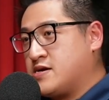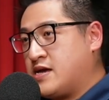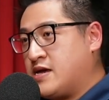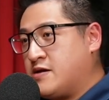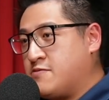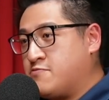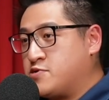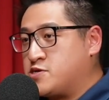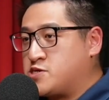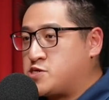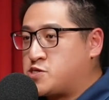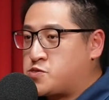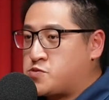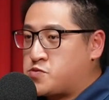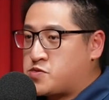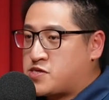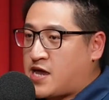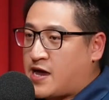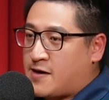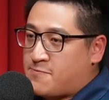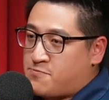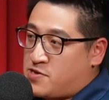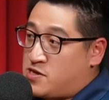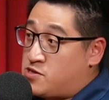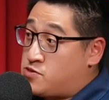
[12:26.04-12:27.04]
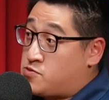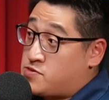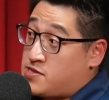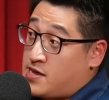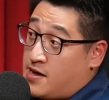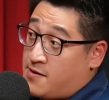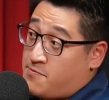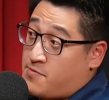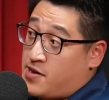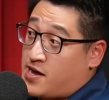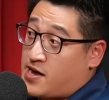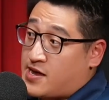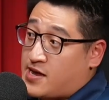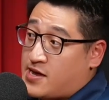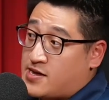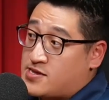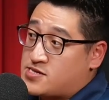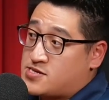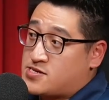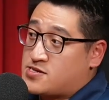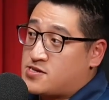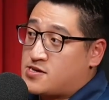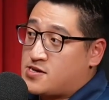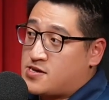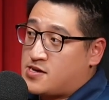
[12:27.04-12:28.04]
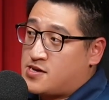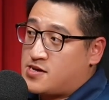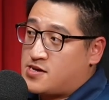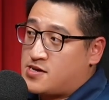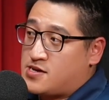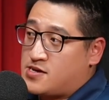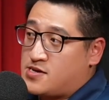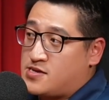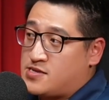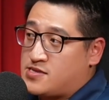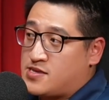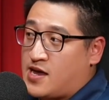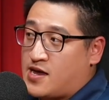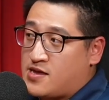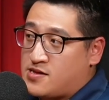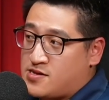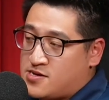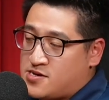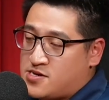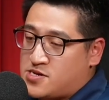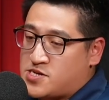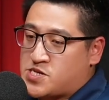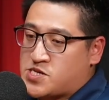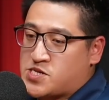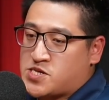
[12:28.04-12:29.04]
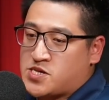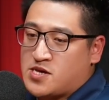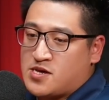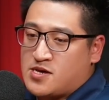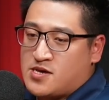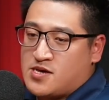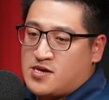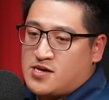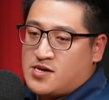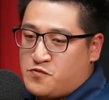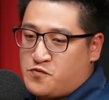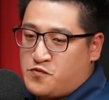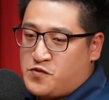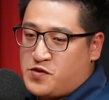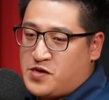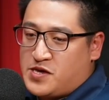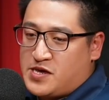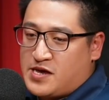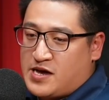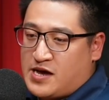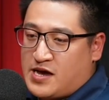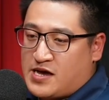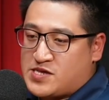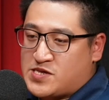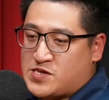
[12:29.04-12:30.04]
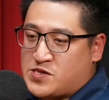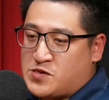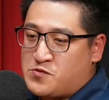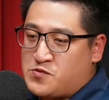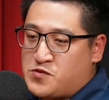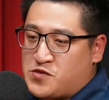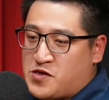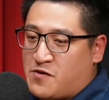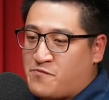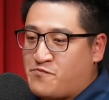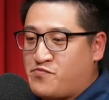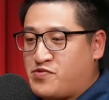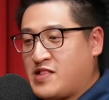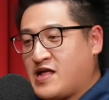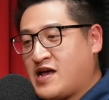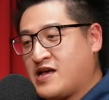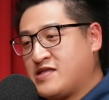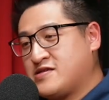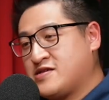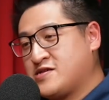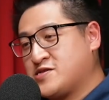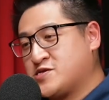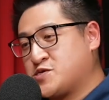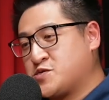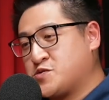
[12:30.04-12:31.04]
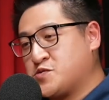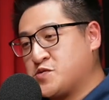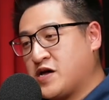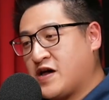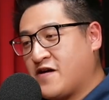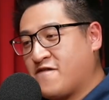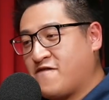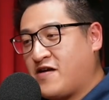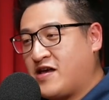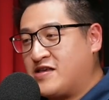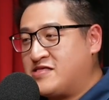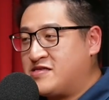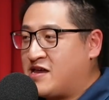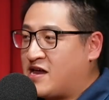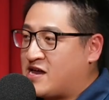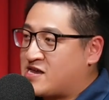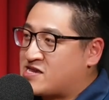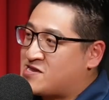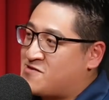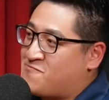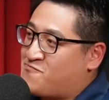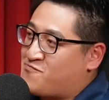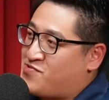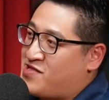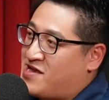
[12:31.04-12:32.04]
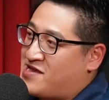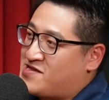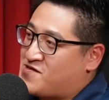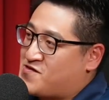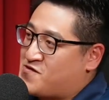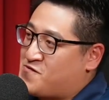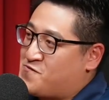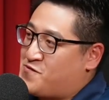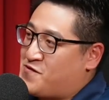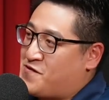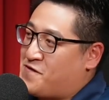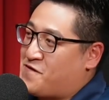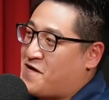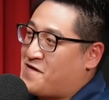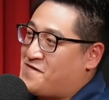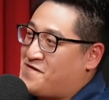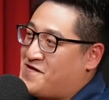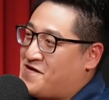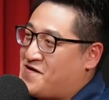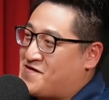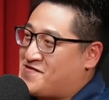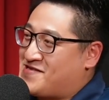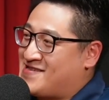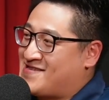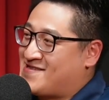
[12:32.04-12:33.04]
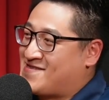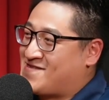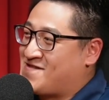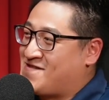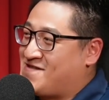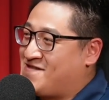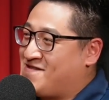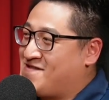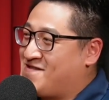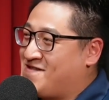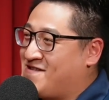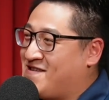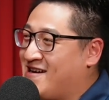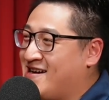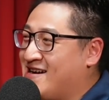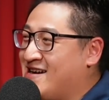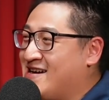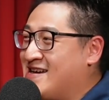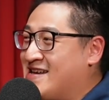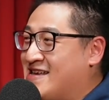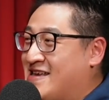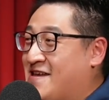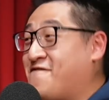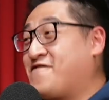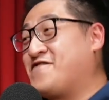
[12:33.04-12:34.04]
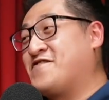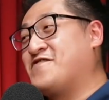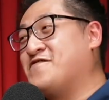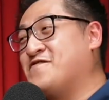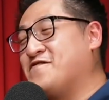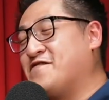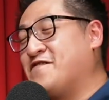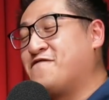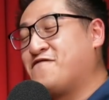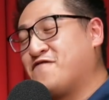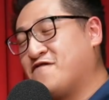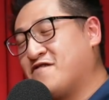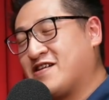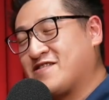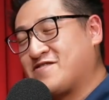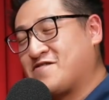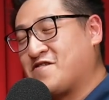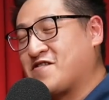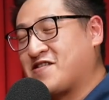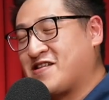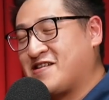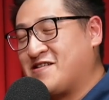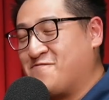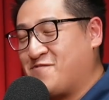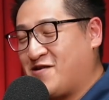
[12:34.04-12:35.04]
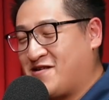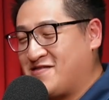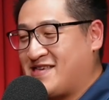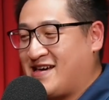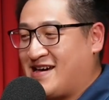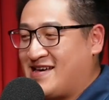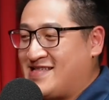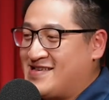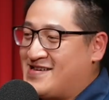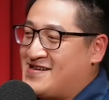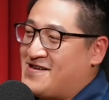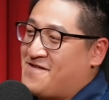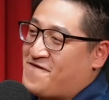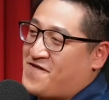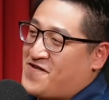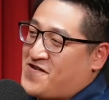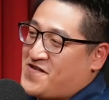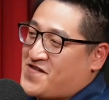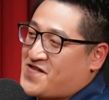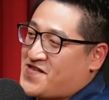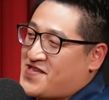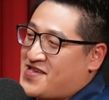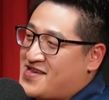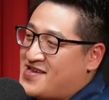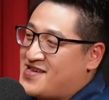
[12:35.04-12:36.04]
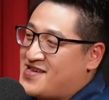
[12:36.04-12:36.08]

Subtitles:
able to tap into that market. In 10 years, we are still not planning to have any exit plans, to be very honest to you, if you are talking about that, of course.